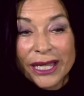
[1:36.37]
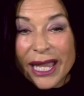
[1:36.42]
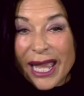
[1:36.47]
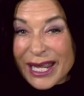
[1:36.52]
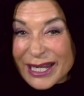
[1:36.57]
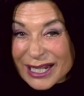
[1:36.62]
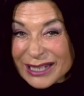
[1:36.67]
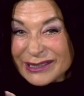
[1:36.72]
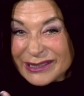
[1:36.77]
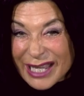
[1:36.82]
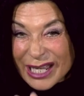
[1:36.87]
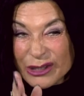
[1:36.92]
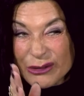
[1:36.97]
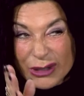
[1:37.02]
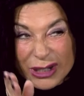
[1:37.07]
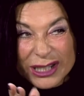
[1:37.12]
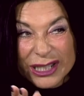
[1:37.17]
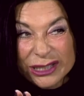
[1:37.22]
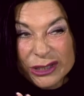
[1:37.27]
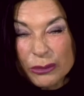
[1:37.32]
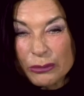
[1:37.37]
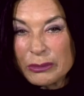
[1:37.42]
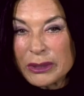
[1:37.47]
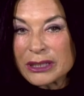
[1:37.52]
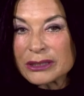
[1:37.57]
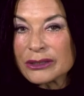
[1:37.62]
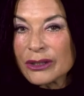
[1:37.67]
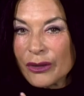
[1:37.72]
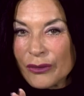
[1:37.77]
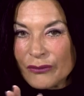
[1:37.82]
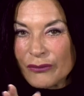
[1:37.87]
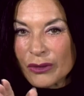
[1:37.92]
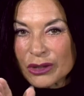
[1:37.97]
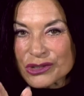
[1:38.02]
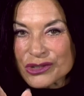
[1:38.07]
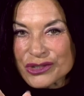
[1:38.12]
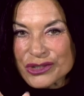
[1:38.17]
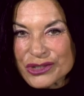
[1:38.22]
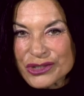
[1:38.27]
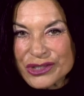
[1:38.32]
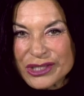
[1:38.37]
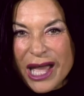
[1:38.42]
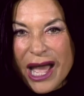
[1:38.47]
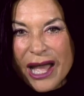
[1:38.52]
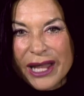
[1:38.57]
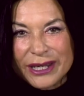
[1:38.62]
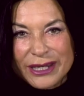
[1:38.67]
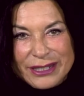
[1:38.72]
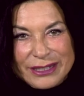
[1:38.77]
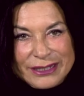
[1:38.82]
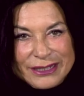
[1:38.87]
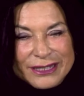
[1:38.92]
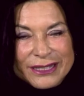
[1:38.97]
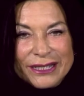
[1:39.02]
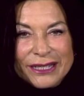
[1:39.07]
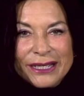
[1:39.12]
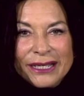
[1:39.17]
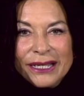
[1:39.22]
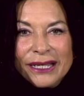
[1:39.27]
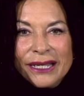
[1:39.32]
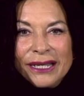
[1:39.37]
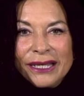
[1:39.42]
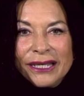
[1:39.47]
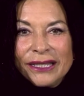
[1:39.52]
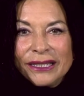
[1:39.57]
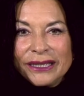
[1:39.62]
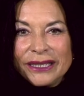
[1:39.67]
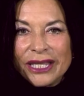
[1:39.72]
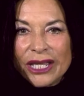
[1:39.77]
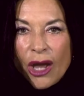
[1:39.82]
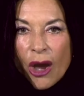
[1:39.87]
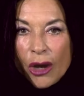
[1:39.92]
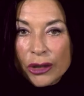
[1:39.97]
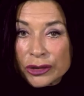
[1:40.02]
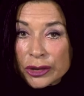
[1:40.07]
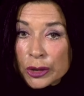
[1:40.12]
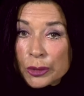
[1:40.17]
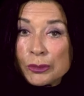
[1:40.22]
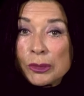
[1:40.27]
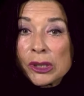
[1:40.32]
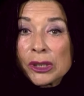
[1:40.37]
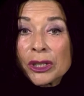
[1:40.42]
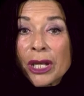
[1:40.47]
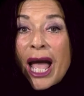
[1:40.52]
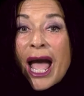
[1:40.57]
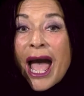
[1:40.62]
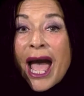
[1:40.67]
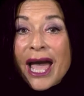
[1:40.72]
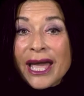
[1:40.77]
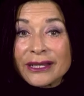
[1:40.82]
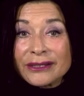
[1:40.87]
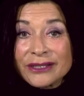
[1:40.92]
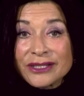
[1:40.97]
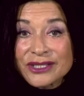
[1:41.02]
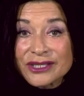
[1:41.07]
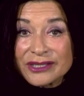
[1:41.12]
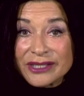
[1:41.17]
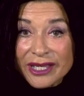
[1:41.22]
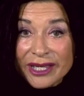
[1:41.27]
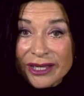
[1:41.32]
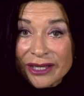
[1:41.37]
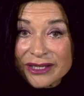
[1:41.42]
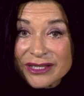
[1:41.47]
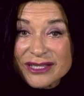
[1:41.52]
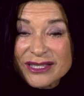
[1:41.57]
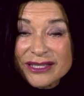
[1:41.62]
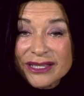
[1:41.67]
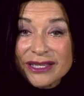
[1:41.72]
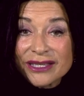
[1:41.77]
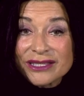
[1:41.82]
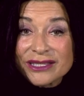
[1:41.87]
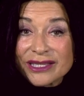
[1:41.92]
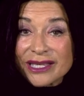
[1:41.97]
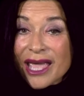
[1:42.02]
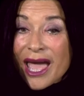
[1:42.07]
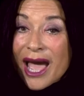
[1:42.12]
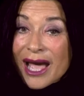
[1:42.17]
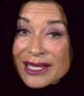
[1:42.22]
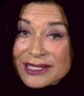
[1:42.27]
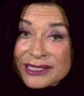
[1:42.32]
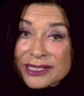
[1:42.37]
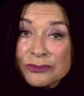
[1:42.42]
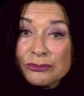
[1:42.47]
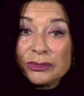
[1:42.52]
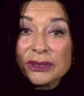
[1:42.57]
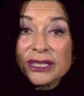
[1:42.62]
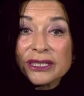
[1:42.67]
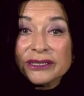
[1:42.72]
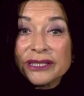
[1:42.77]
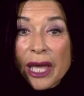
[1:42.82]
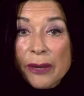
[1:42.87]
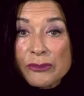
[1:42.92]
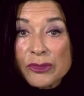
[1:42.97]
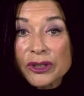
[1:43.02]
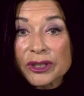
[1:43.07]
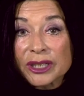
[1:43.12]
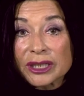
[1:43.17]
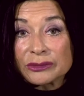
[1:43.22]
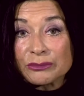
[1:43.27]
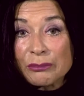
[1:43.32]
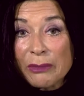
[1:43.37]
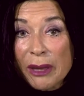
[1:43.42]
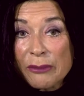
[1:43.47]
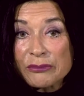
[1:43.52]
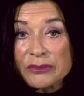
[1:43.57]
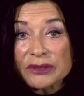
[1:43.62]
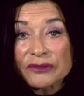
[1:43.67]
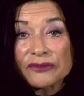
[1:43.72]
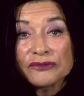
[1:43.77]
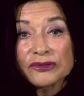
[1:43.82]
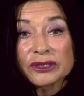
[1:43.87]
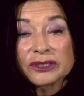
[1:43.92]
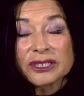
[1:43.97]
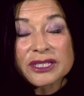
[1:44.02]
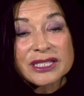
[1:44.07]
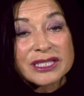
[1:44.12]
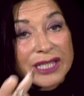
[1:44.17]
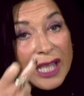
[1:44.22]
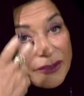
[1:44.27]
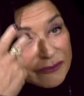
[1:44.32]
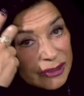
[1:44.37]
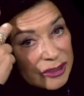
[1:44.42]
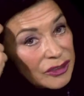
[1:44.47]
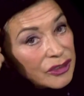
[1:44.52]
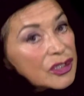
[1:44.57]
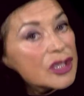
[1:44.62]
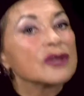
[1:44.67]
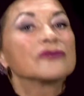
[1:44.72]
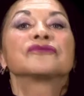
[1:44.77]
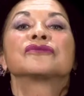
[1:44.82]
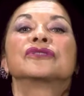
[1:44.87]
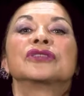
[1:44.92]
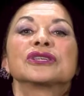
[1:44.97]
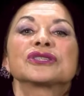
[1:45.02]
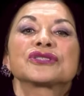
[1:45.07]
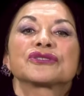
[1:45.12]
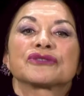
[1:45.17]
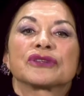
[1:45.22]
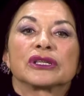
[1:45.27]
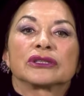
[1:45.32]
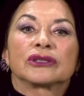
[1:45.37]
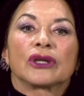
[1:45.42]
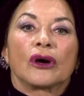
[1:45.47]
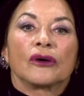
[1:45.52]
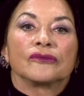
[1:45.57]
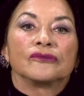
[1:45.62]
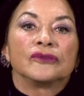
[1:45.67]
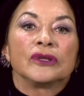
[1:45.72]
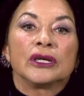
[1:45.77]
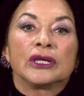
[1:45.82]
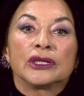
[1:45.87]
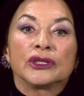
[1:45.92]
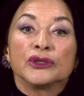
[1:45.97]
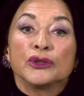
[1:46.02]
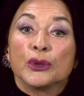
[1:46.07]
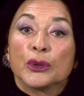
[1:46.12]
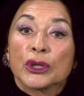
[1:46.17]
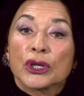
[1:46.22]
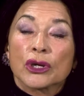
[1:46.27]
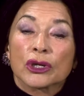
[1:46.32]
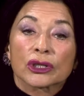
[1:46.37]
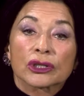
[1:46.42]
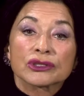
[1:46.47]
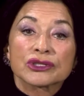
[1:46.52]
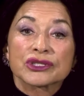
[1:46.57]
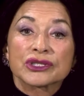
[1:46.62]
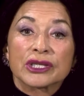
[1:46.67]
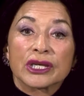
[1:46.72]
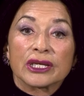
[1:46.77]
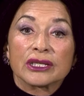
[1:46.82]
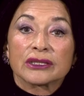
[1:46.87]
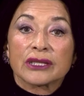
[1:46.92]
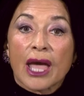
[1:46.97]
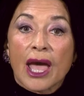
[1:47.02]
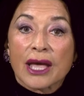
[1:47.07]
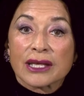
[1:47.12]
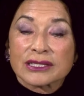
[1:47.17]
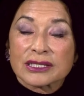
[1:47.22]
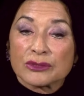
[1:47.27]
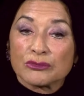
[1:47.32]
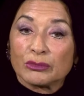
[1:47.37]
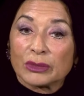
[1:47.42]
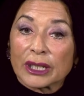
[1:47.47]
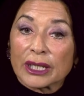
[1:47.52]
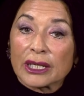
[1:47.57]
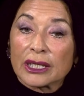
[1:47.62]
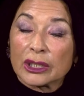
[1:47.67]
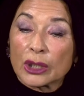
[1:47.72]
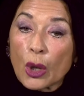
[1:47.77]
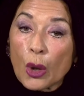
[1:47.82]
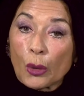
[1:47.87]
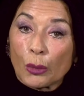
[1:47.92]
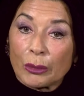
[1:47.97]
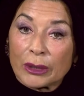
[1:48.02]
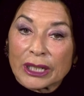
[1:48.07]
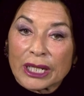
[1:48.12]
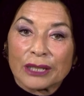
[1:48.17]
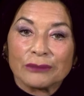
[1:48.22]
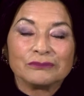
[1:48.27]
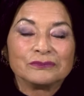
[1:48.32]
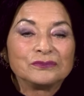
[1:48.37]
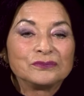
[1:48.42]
And I'll tell you a little bit of what she's done. The Honorable Inez Dickens is the Assembly Democrat member for the 70th District of the New York State Assembly in Albany.